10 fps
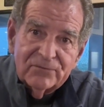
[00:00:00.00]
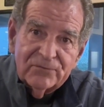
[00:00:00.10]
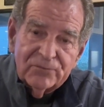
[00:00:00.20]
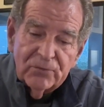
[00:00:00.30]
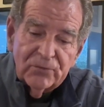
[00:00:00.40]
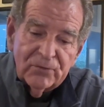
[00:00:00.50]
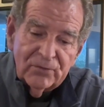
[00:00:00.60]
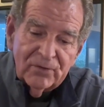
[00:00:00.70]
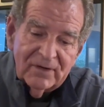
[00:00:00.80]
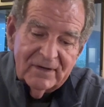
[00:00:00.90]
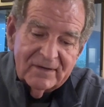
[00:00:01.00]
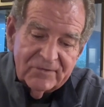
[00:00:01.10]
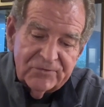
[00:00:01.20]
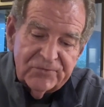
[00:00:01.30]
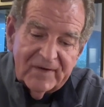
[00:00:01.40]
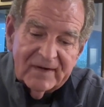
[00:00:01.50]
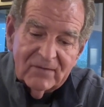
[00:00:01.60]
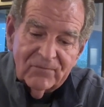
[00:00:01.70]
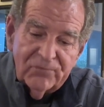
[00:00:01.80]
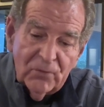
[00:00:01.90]
rule in its
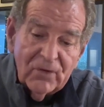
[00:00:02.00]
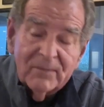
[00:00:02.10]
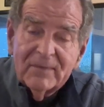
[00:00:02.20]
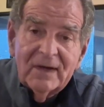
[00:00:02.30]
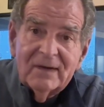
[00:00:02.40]
final form